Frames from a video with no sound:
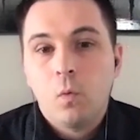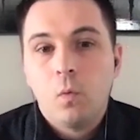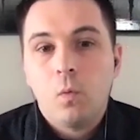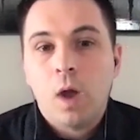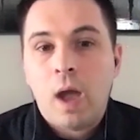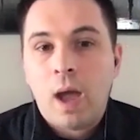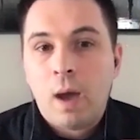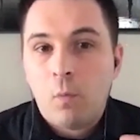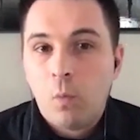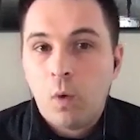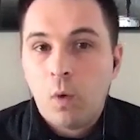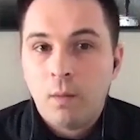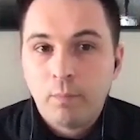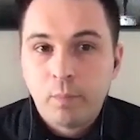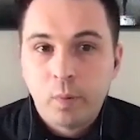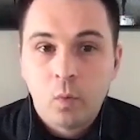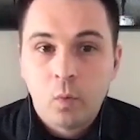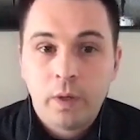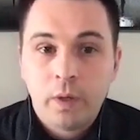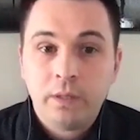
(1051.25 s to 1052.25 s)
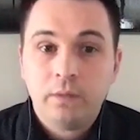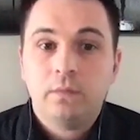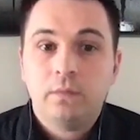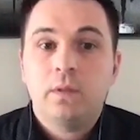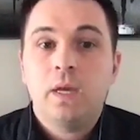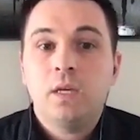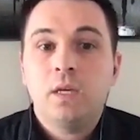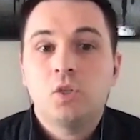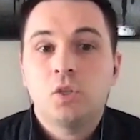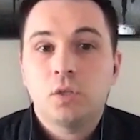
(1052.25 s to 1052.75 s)
at what point
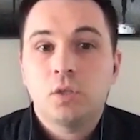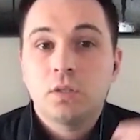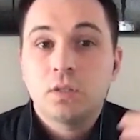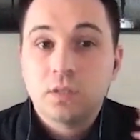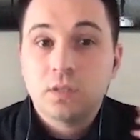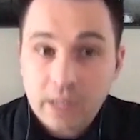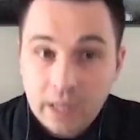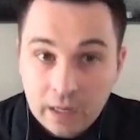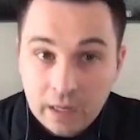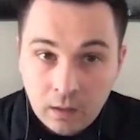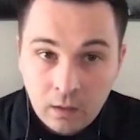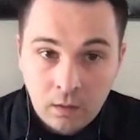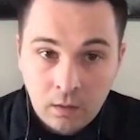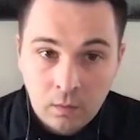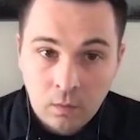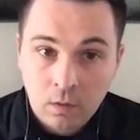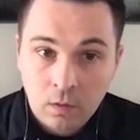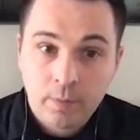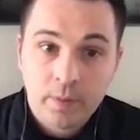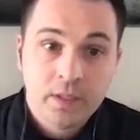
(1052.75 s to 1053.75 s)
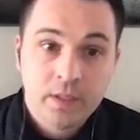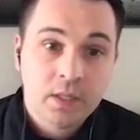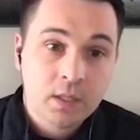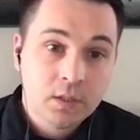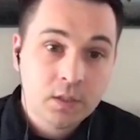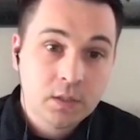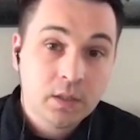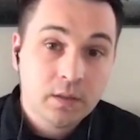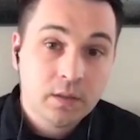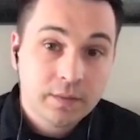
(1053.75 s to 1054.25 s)
they should sell or
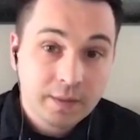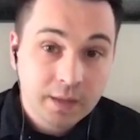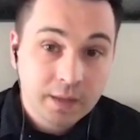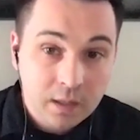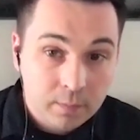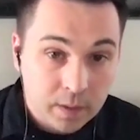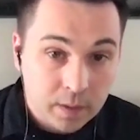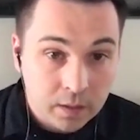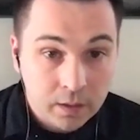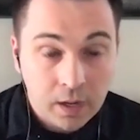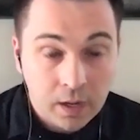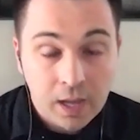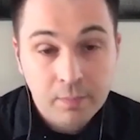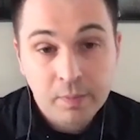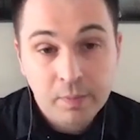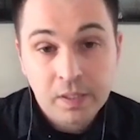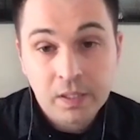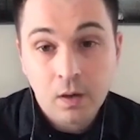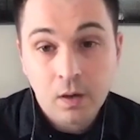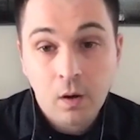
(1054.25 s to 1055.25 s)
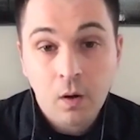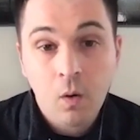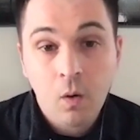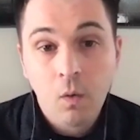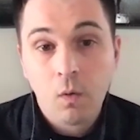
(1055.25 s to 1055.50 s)
potentially think about an IPO?